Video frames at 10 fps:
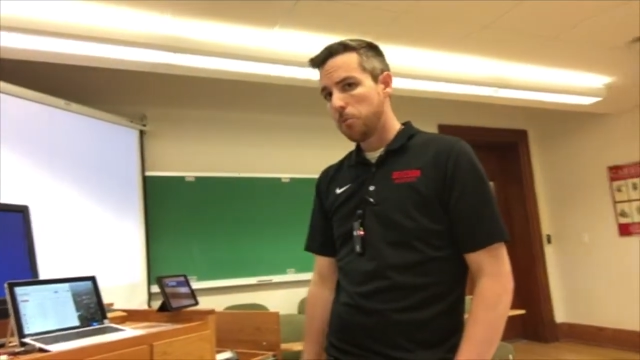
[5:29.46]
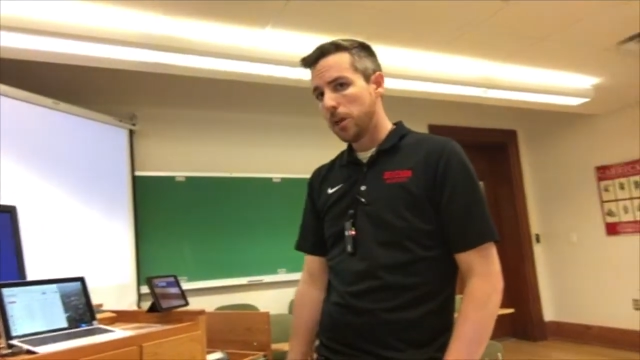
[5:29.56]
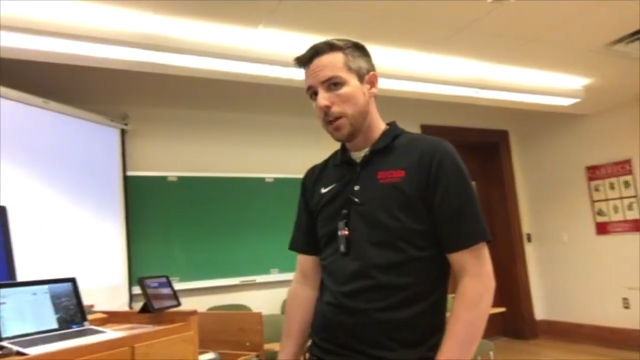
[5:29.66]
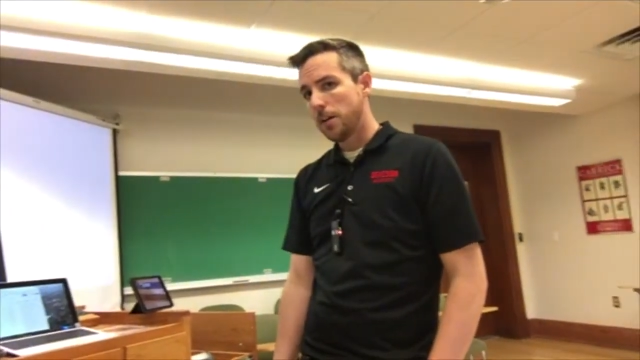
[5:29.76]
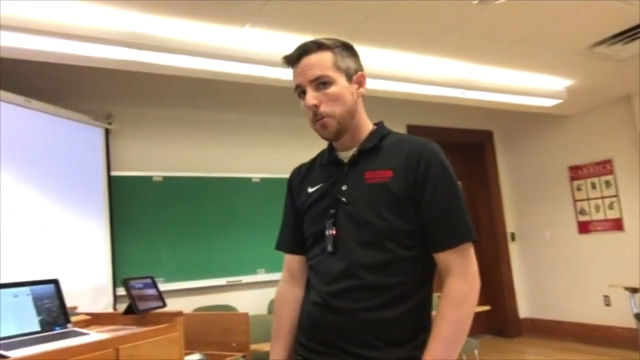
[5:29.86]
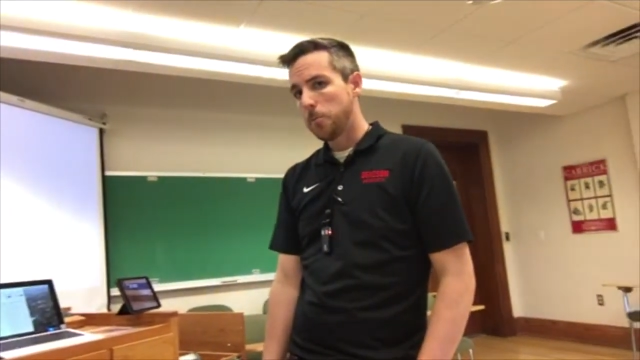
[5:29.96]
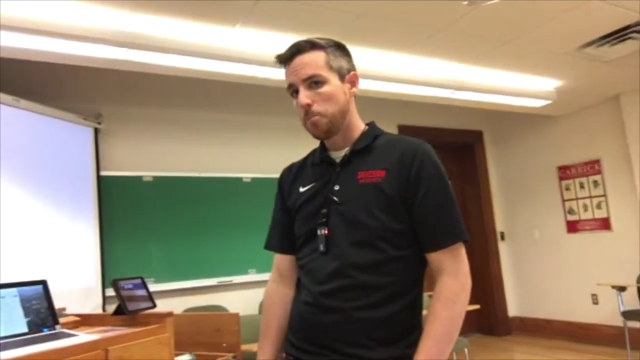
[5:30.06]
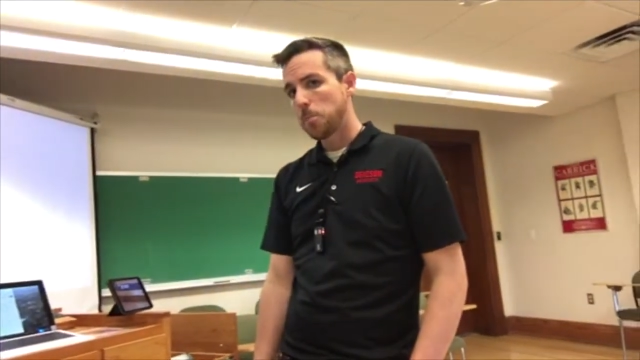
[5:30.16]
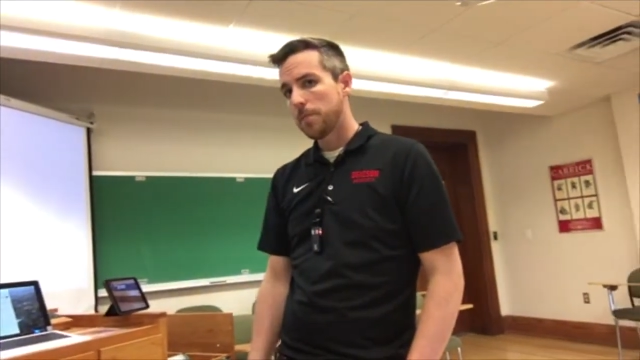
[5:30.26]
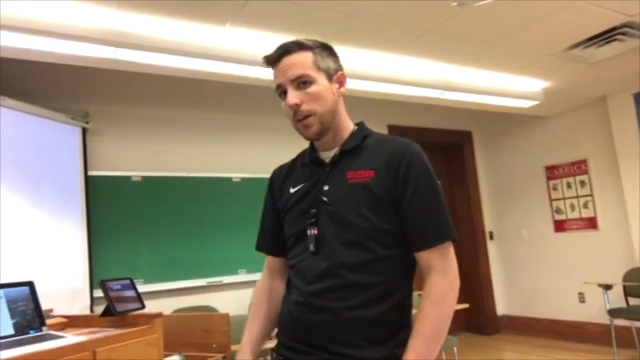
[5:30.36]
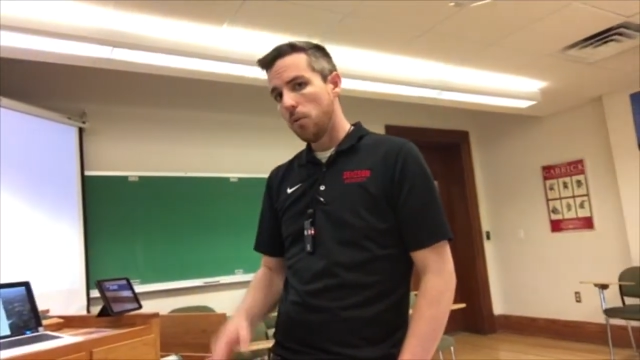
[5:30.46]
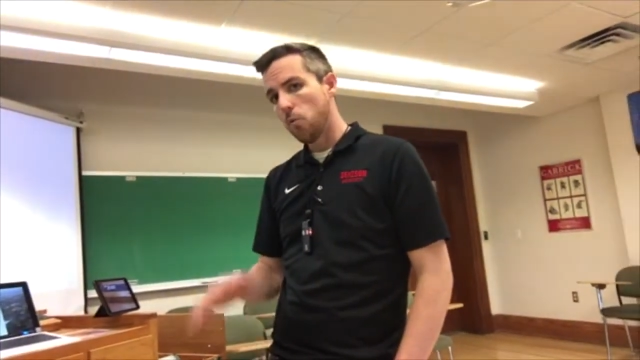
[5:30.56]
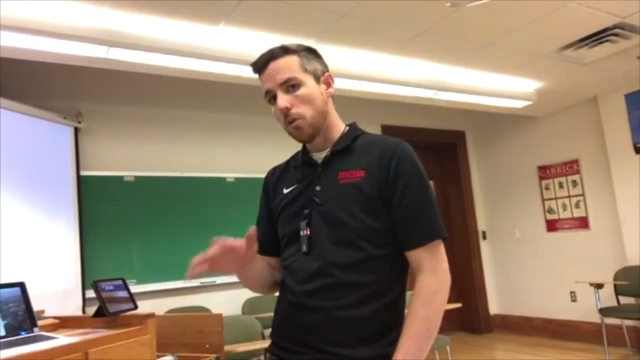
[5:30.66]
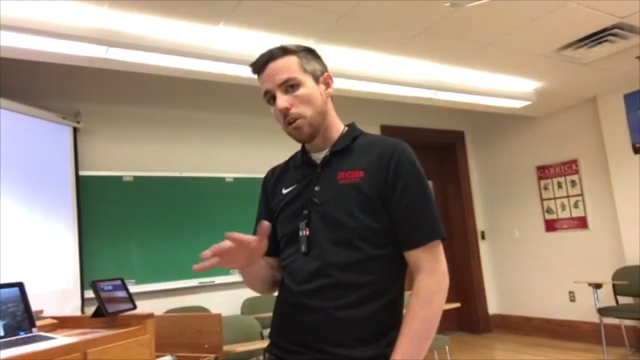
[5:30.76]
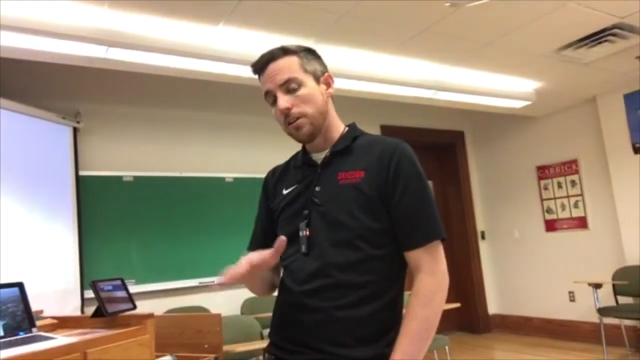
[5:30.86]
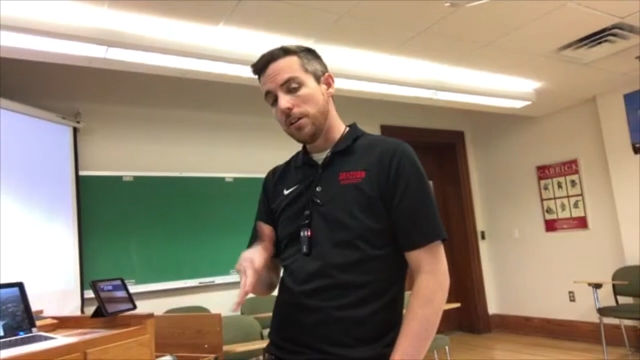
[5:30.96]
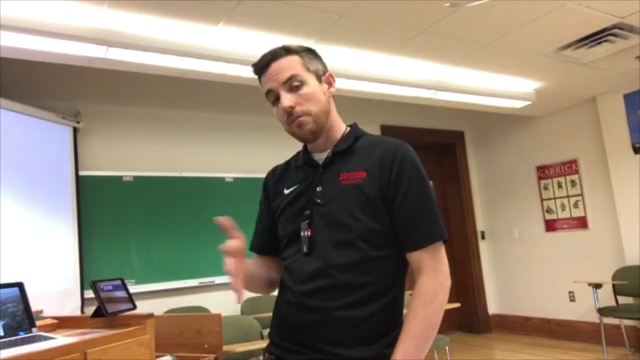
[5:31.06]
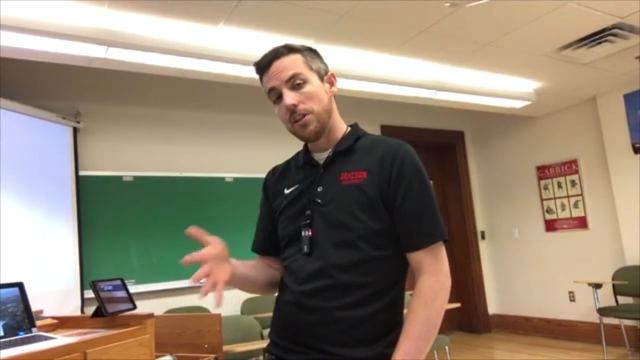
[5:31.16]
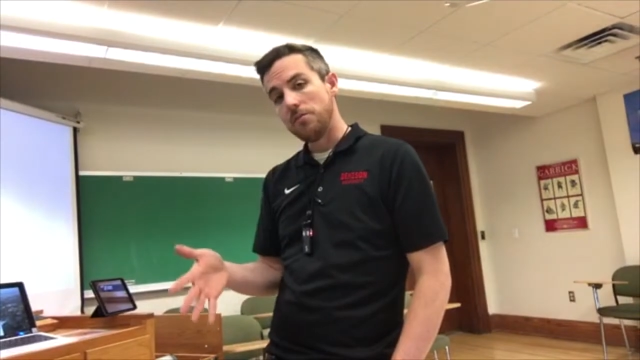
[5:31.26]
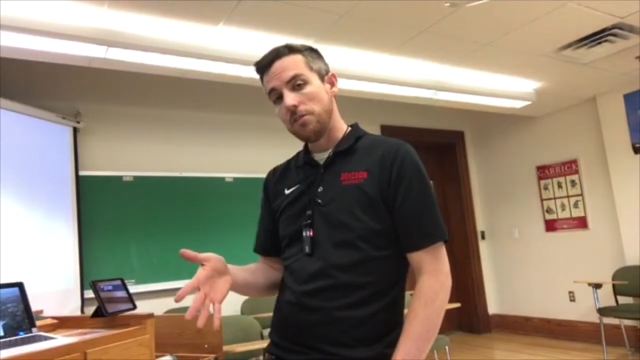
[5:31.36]
player or
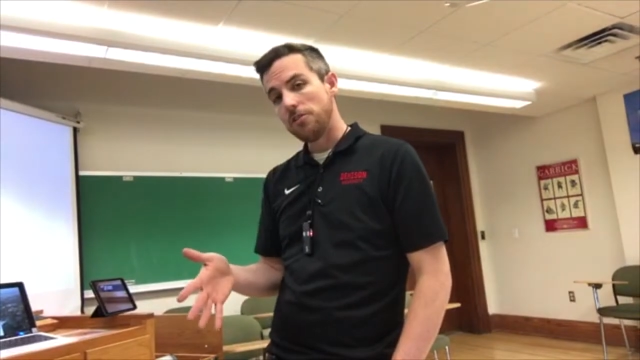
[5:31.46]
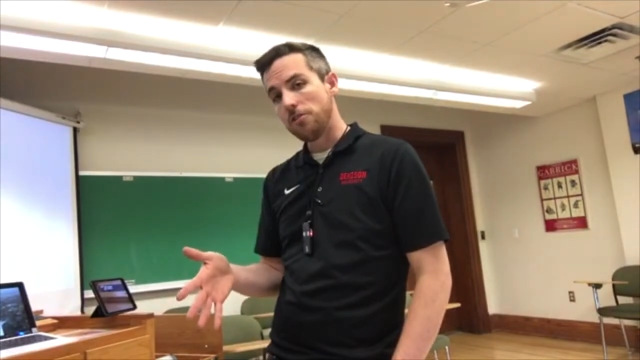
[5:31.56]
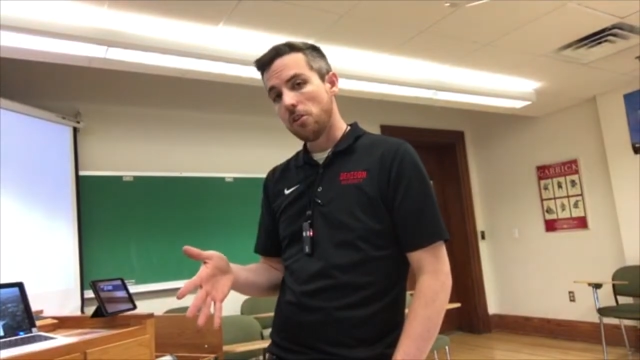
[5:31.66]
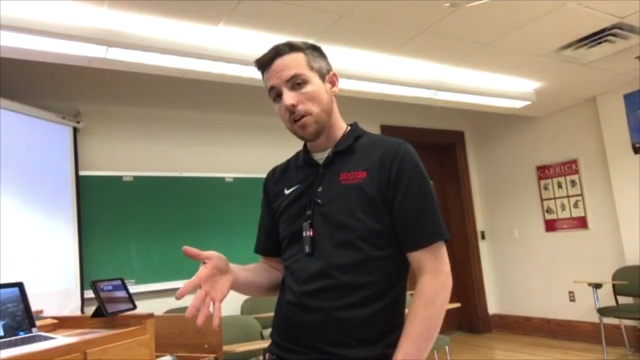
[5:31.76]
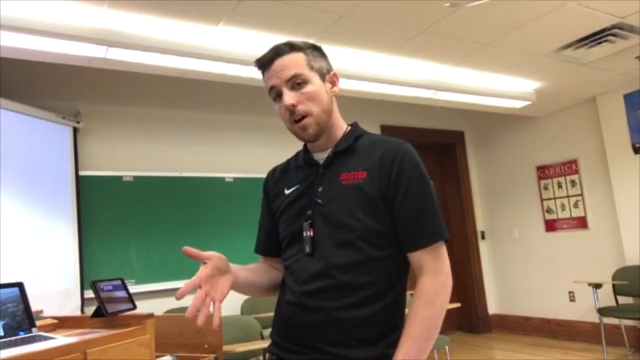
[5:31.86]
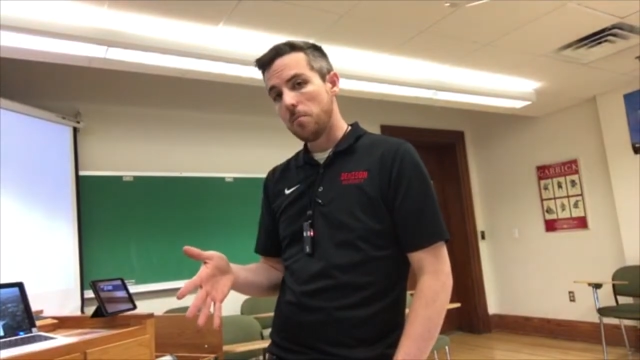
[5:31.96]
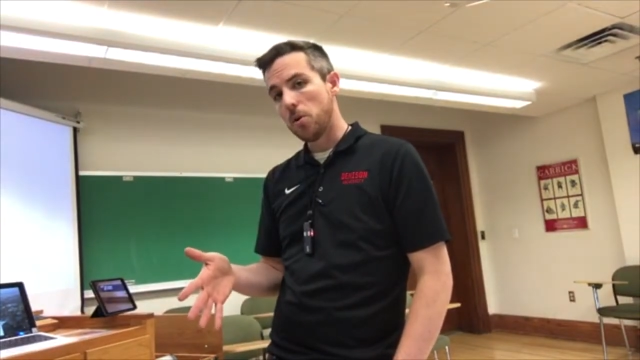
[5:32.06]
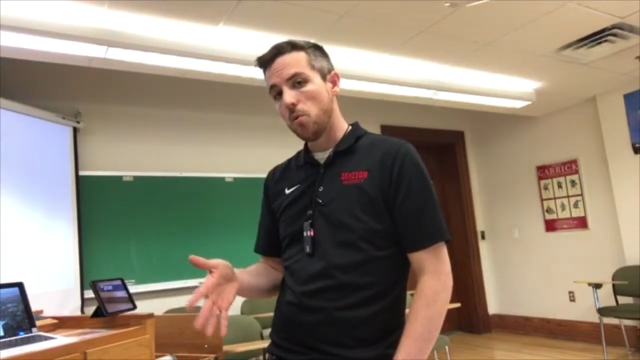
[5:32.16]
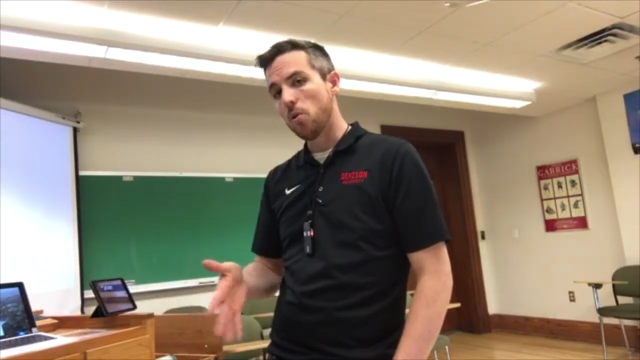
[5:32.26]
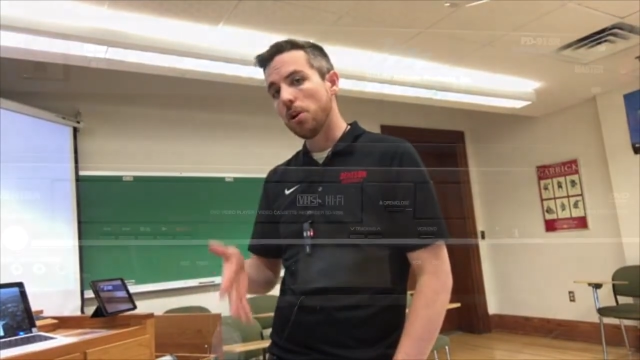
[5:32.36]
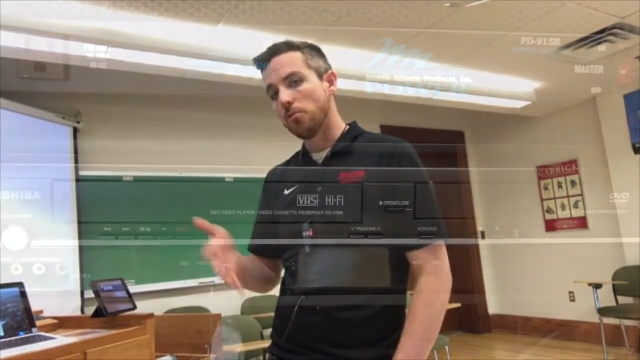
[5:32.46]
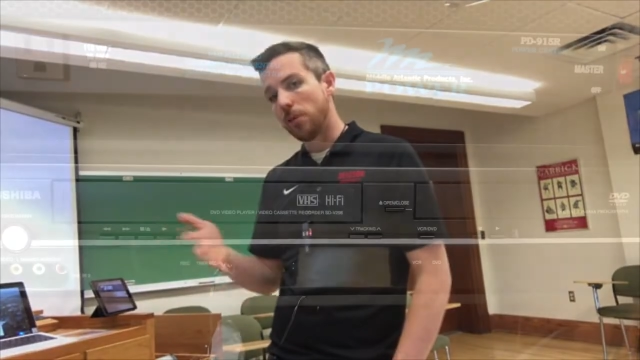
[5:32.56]
DVD VCR combo, or a